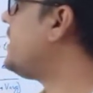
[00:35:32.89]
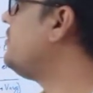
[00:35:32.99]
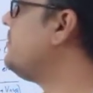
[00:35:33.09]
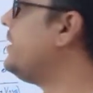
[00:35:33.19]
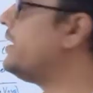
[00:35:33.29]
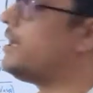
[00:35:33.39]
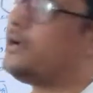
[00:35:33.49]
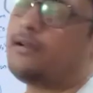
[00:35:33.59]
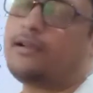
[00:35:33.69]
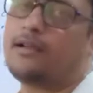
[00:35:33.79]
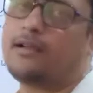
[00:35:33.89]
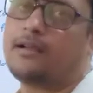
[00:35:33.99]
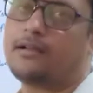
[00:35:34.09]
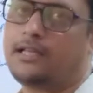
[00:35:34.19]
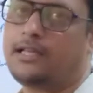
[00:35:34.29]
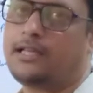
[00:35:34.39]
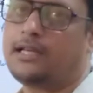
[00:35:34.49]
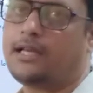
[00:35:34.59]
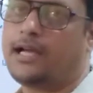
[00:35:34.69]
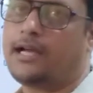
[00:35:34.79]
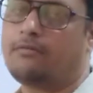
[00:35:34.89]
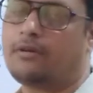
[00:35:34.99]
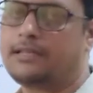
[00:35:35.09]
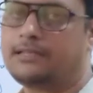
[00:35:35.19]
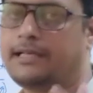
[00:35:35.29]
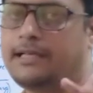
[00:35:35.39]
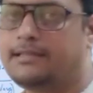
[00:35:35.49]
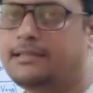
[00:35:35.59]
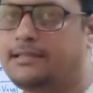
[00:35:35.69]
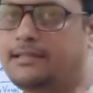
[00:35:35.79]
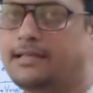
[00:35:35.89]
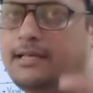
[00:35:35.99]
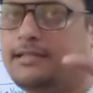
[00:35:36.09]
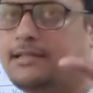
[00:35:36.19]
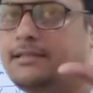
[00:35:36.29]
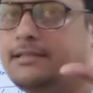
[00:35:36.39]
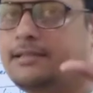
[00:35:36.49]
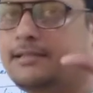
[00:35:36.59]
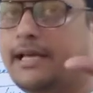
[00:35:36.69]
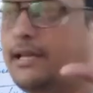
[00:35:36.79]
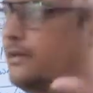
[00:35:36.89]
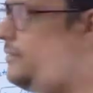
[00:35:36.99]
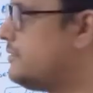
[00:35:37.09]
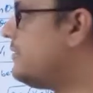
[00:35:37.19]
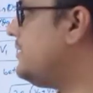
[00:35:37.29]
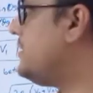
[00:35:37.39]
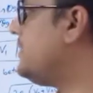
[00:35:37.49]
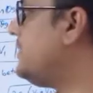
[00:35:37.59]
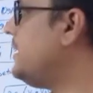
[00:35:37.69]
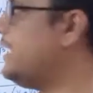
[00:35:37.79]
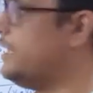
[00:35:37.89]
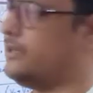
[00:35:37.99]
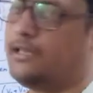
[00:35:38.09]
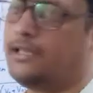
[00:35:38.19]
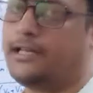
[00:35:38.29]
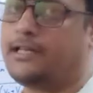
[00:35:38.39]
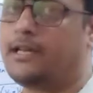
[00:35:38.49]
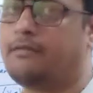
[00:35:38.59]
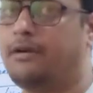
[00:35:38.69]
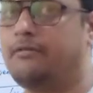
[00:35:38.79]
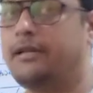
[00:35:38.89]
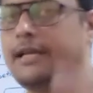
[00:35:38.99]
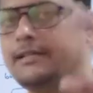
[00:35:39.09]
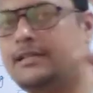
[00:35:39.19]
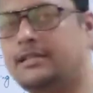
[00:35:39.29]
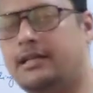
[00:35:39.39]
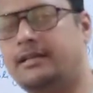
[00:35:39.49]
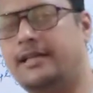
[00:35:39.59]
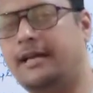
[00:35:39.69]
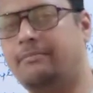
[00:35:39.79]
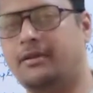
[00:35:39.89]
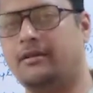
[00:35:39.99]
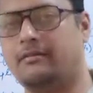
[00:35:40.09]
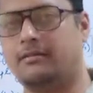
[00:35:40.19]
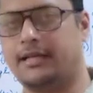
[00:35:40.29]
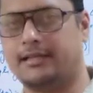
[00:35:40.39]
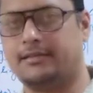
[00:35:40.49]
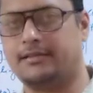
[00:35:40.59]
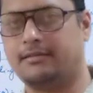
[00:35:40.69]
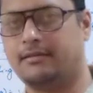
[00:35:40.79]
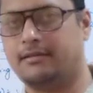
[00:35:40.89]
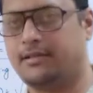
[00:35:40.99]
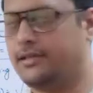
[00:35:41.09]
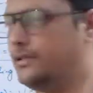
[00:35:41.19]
omega t, and what is the distance? Distance is L. So this will be L. Electric field will exist in that particular region. Done.